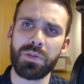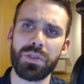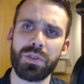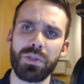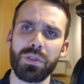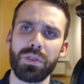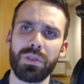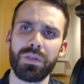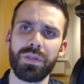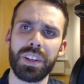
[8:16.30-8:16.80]

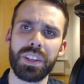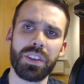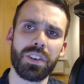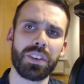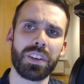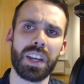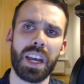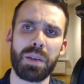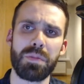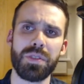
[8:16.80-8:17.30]
to video
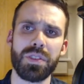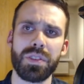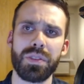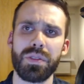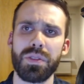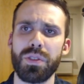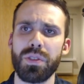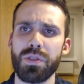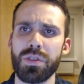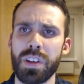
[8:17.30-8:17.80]
games,
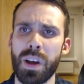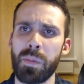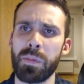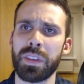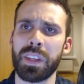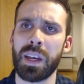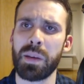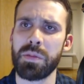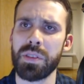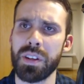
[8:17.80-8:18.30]
you
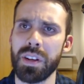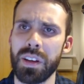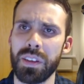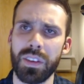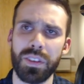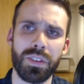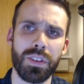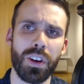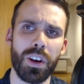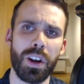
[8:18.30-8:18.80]
sometimes hear
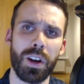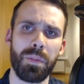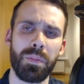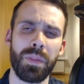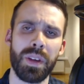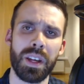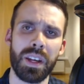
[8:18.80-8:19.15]
the term